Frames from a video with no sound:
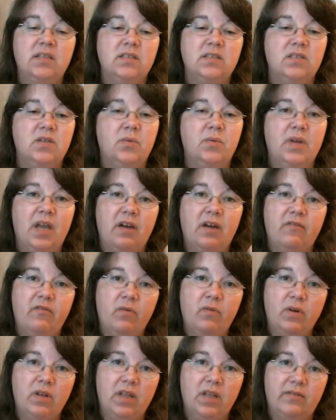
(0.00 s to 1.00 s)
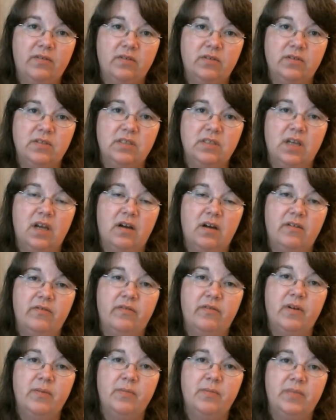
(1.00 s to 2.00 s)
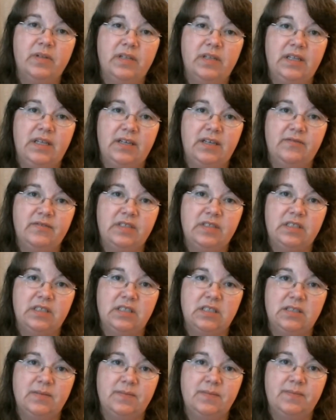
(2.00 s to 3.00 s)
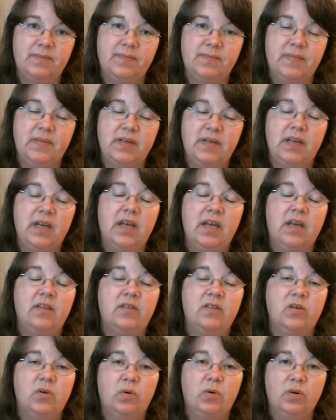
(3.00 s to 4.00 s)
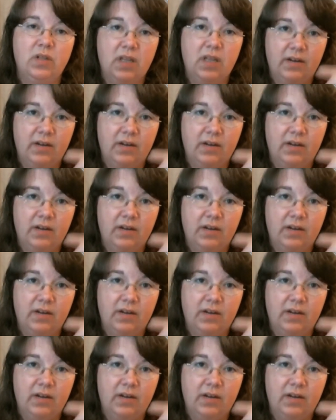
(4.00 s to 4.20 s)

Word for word: So we have four levels of beliefs the core